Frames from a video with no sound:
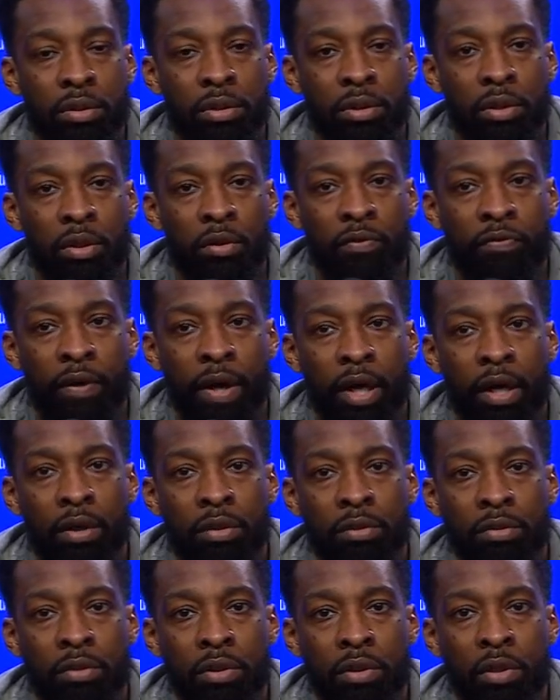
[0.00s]
you know,
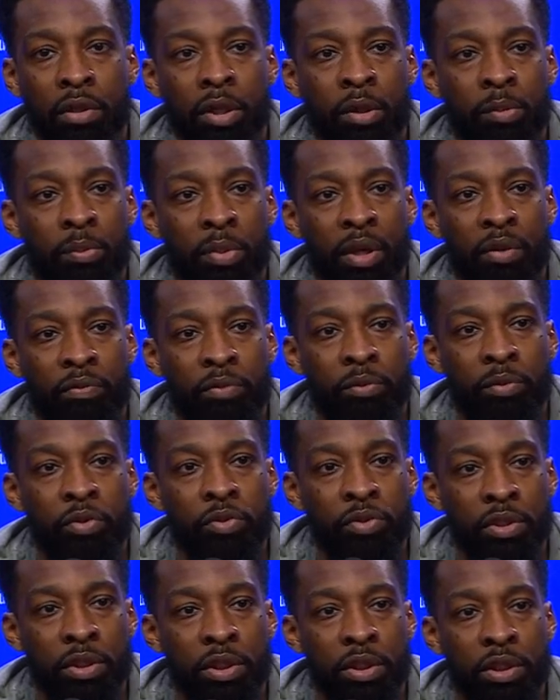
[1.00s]
found. You know, him being from
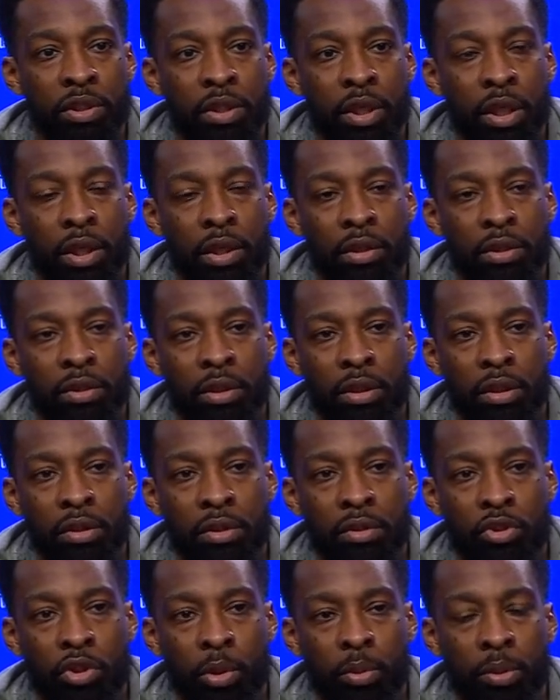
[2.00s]
Houston, DJ,
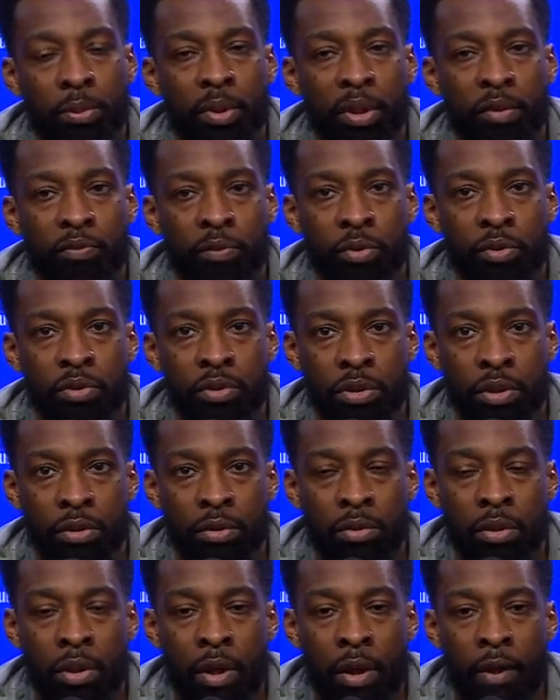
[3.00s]
uh, Tobe being from Houston,
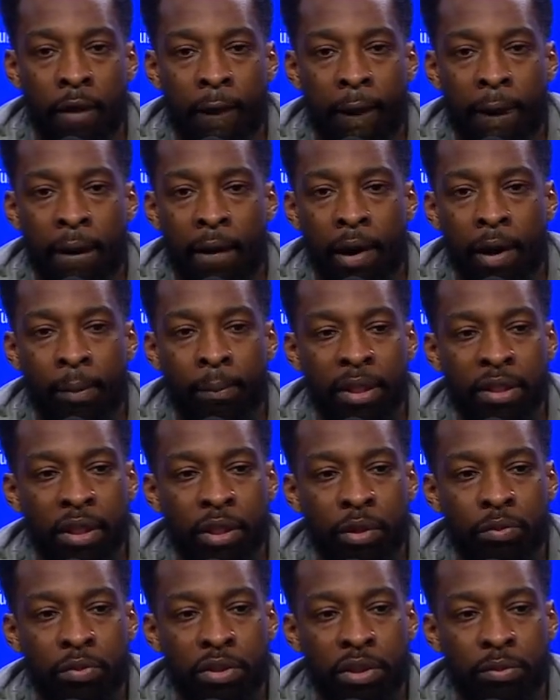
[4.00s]
so um, I
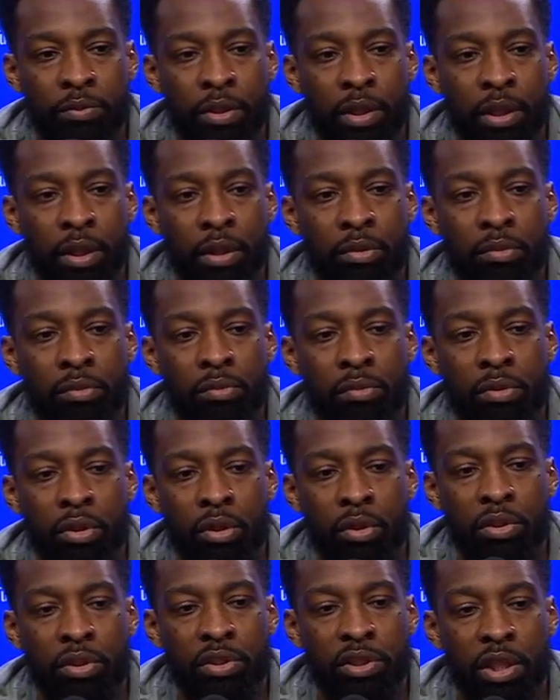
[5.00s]
think it was something that you
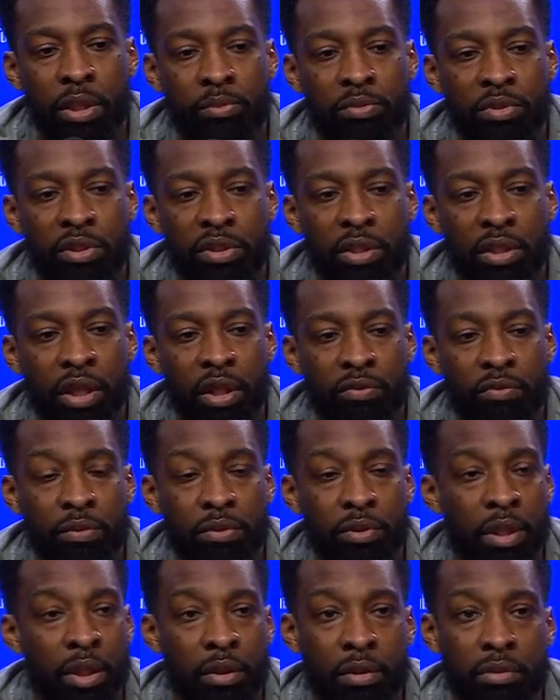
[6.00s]
know the team just collectively
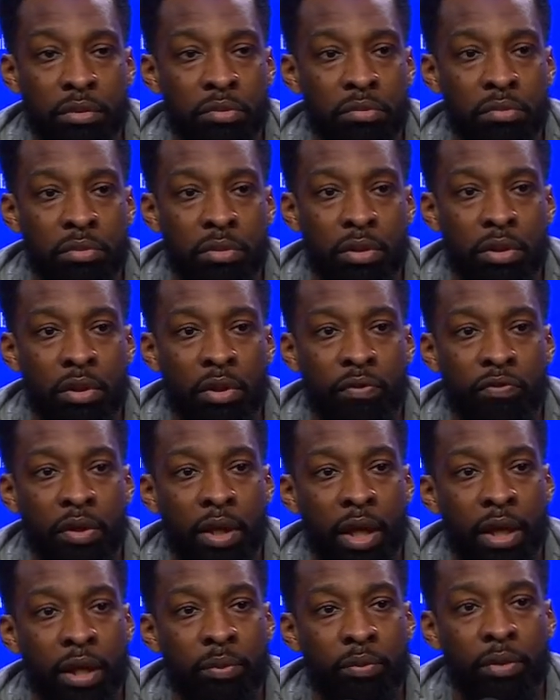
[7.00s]
was like, you know, if you
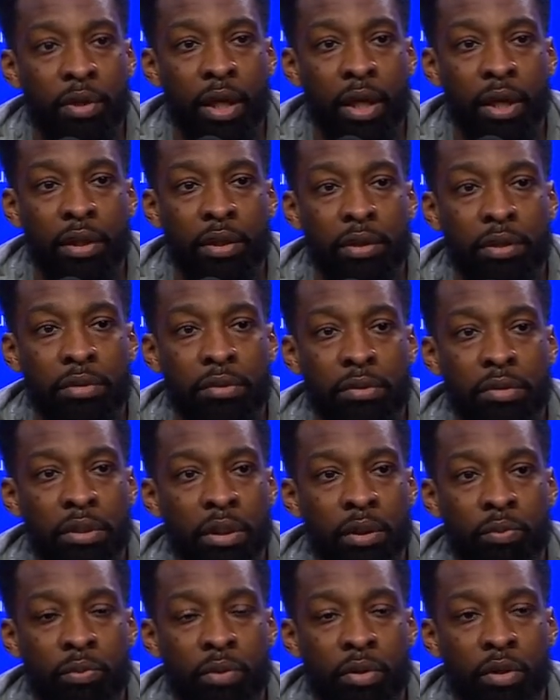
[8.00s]
like it, we like it,
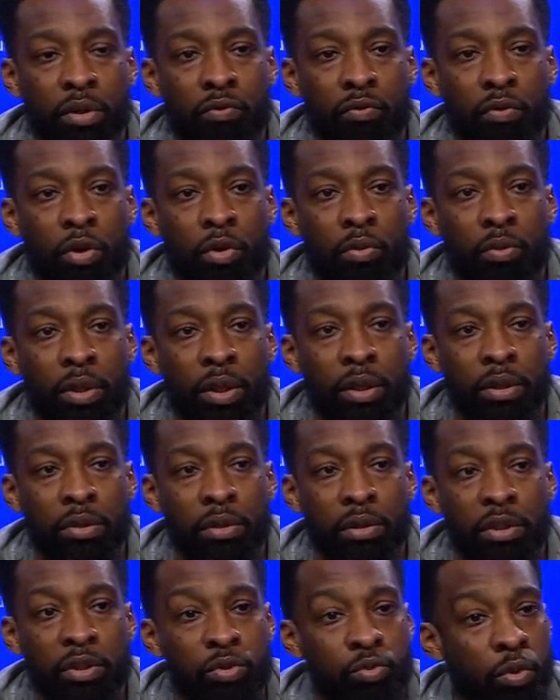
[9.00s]
and then we're gonna roll with it,
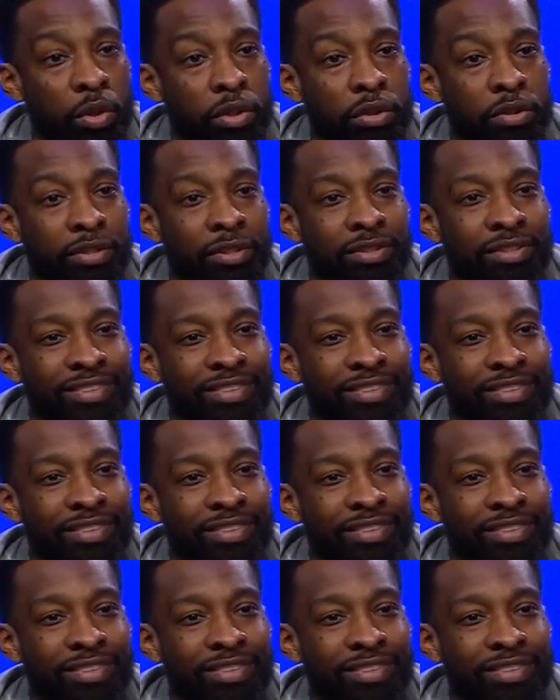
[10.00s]
and it's worked.